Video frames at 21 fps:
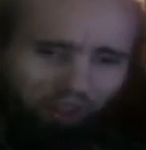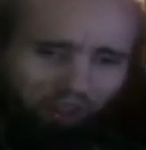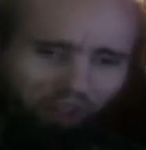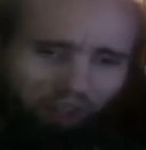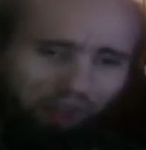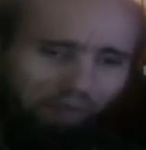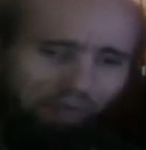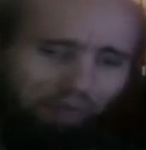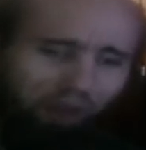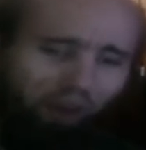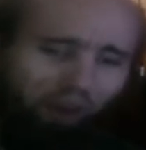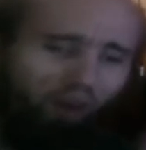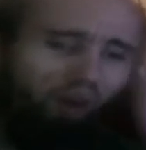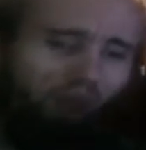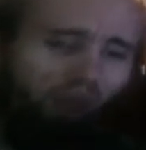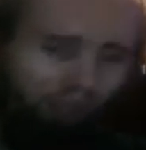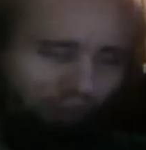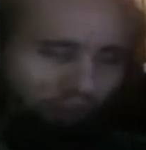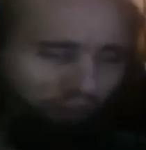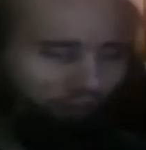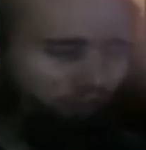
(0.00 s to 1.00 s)
I mean,
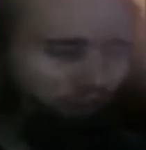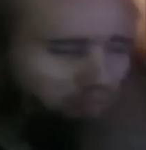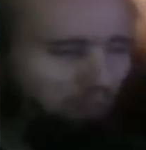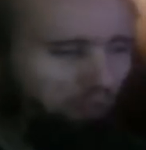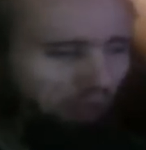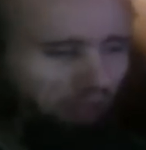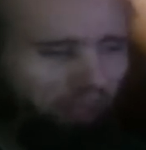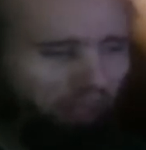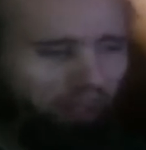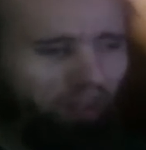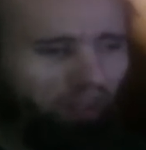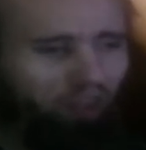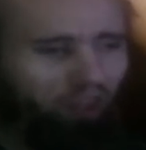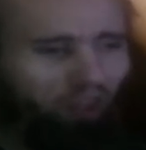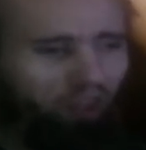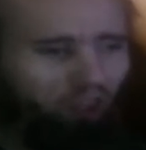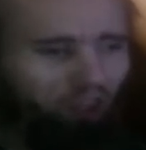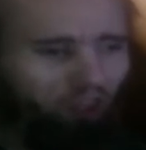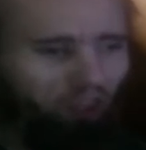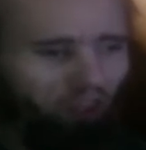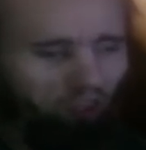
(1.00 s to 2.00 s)
look at you, man.
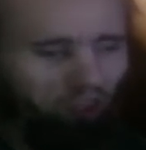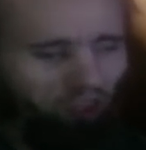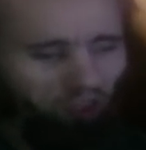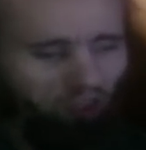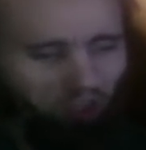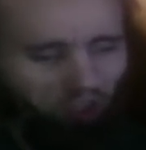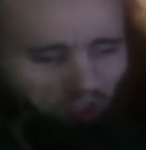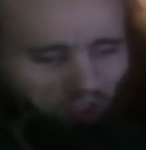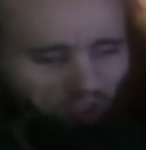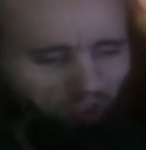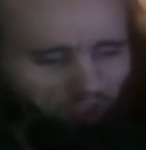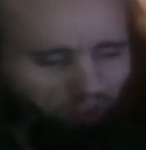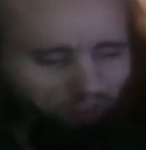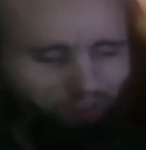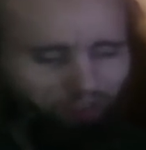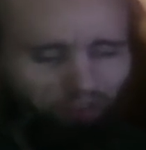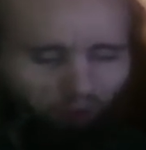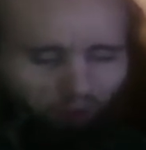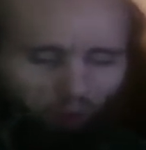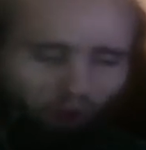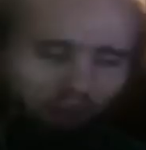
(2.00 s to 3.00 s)
You're
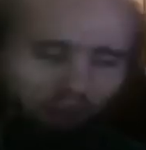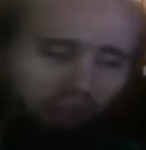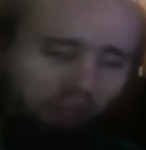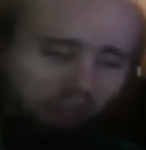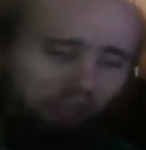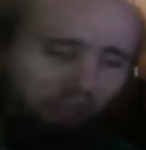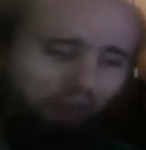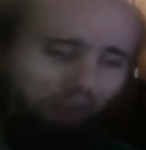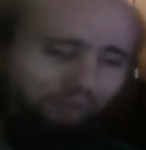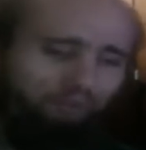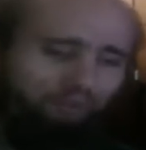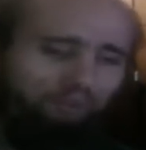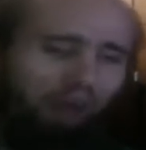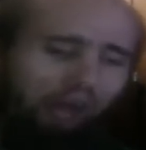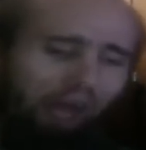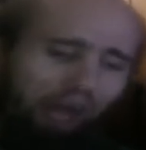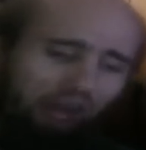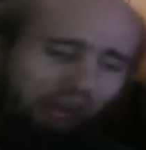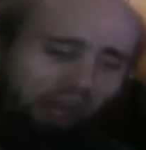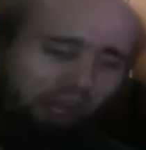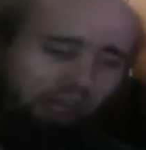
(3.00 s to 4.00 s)
short, you're
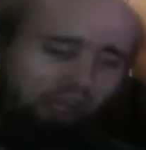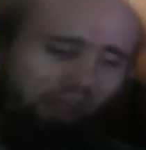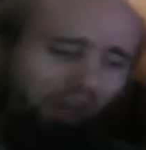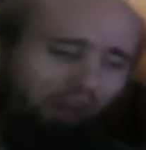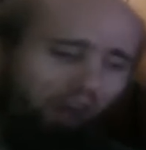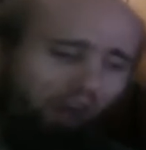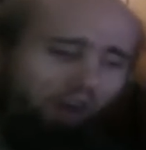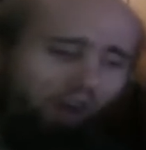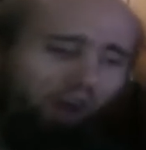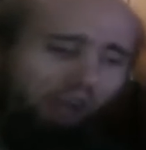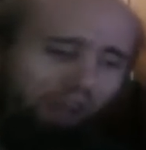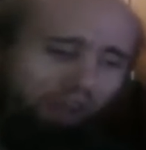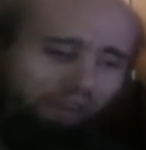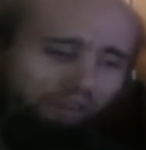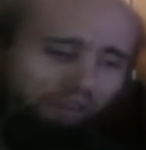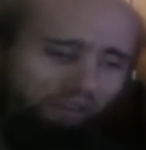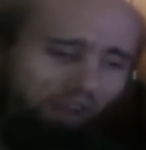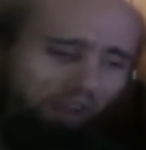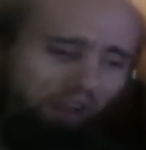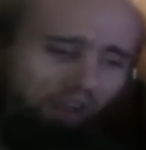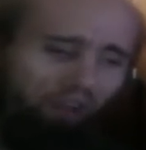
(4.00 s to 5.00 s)
fat, you're
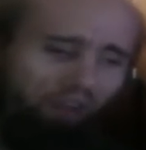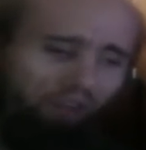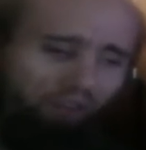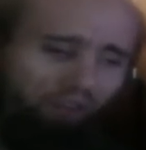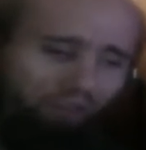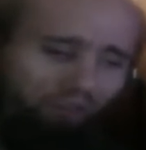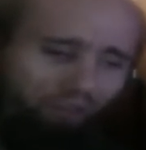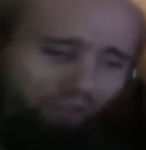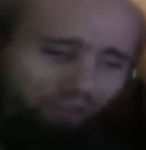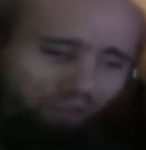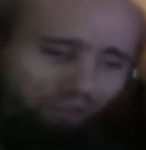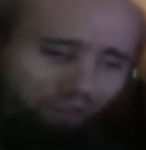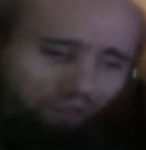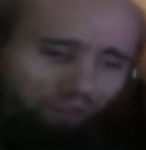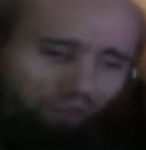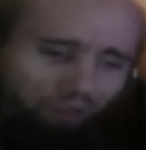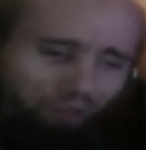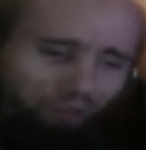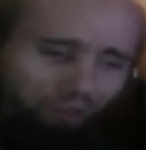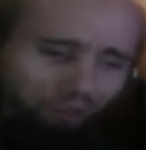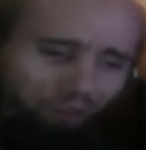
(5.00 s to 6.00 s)
lazy.
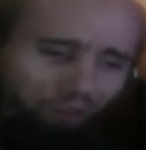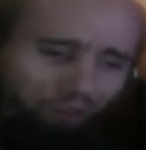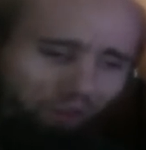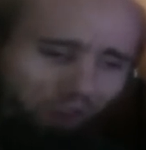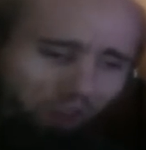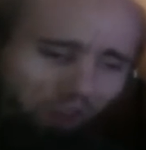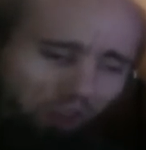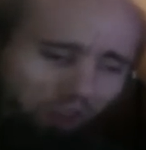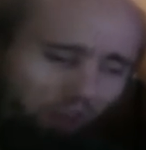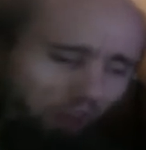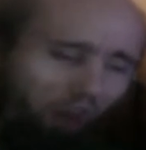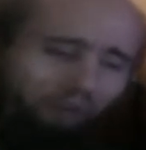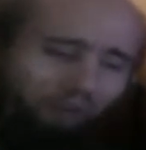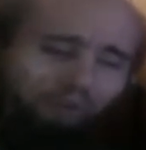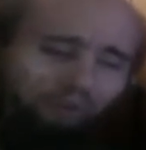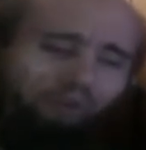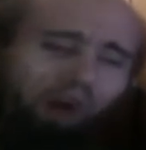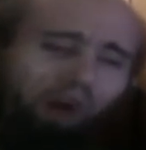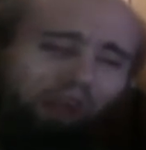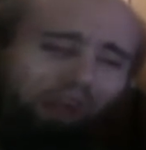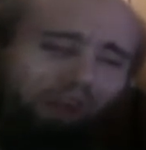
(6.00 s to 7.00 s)
You're a
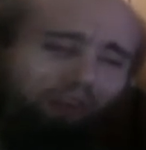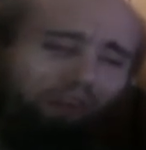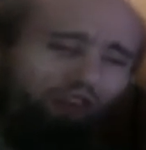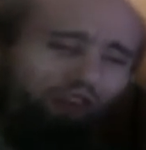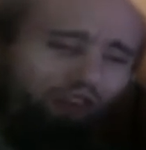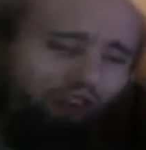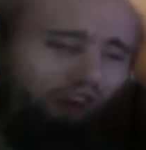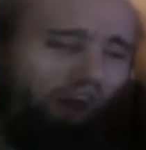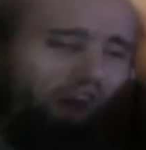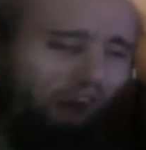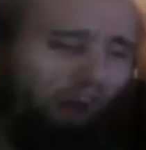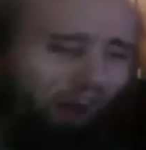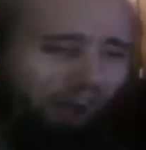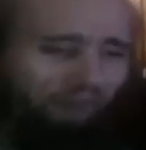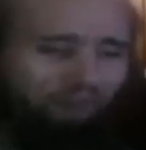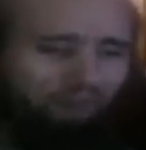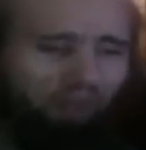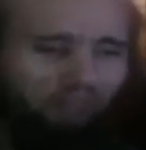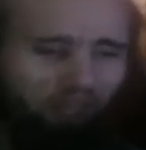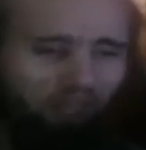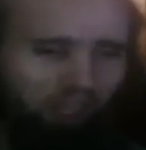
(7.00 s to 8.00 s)
fucking
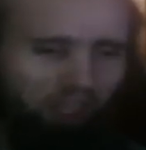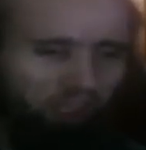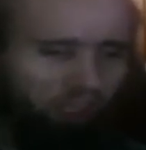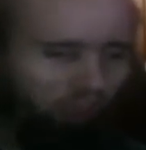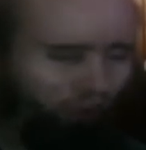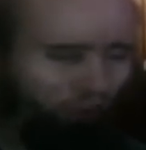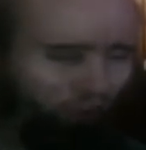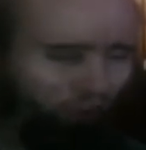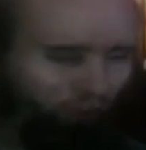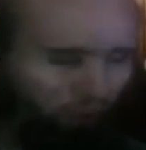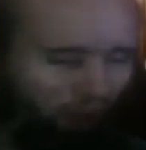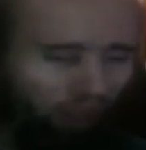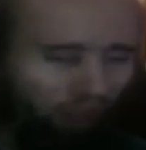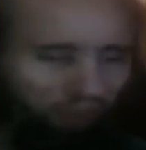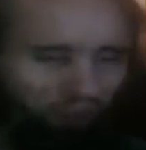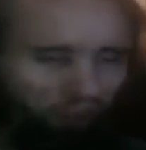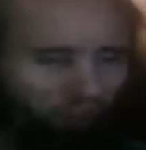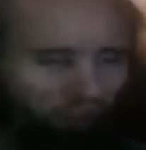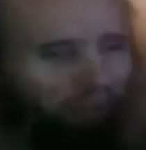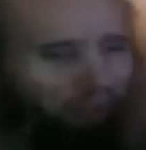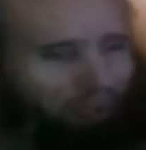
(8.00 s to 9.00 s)
slob. You
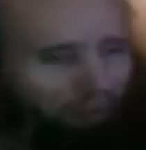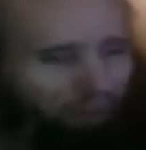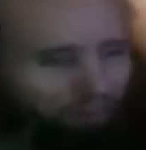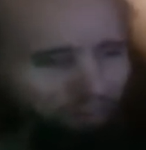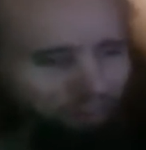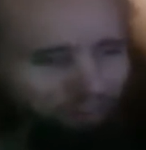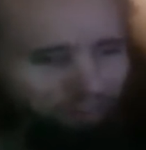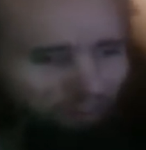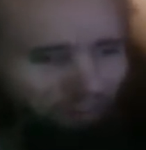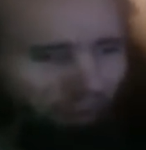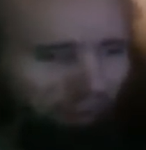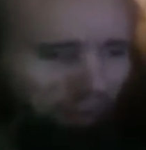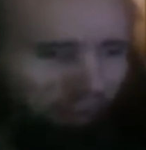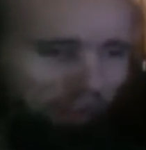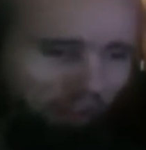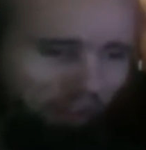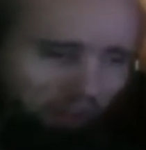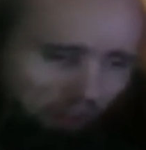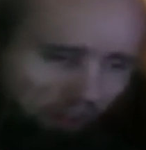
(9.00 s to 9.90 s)
dress like shit.